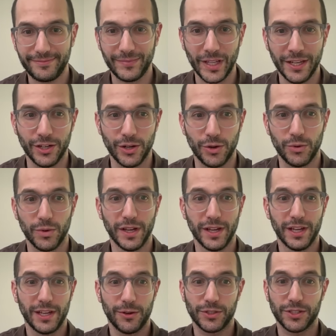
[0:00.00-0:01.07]
it
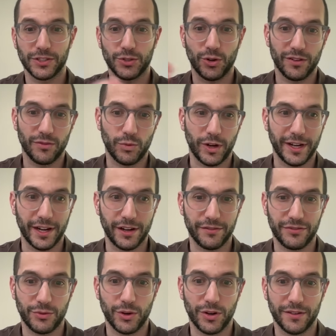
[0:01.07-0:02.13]
was a score of 1 out of
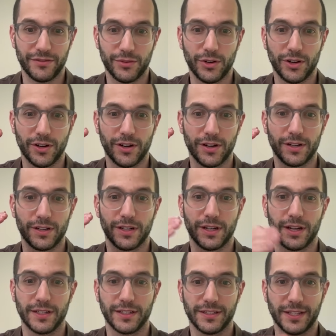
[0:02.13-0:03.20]
4
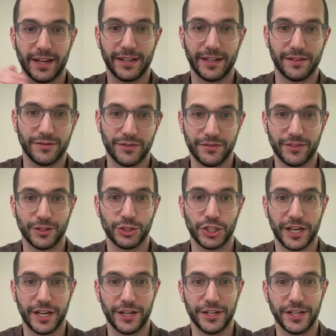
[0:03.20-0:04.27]
for design, and for
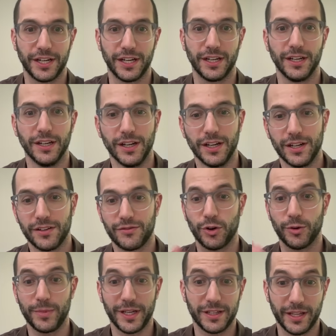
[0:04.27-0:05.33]
functionality, 4
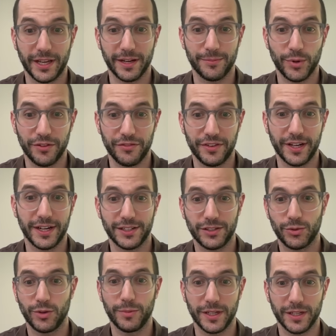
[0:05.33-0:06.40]
being like perfect,
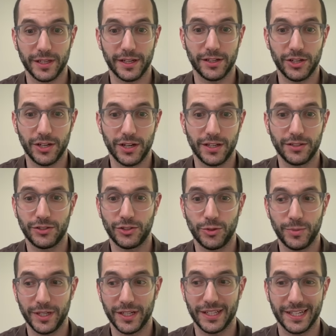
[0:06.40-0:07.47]
3 being like good, 2
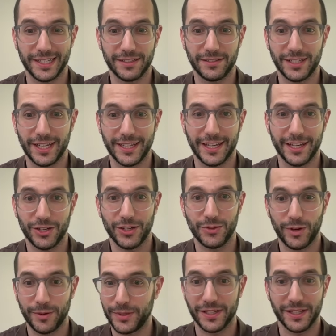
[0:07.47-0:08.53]
being like not that good,
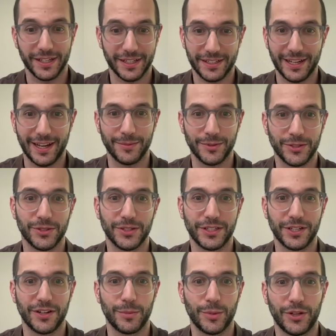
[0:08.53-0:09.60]
1 being like absolutely
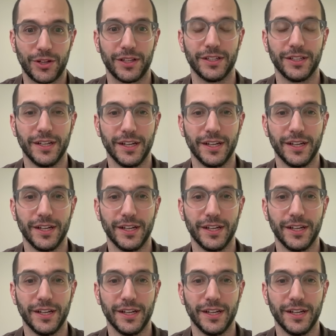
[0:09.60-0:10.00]
terrible.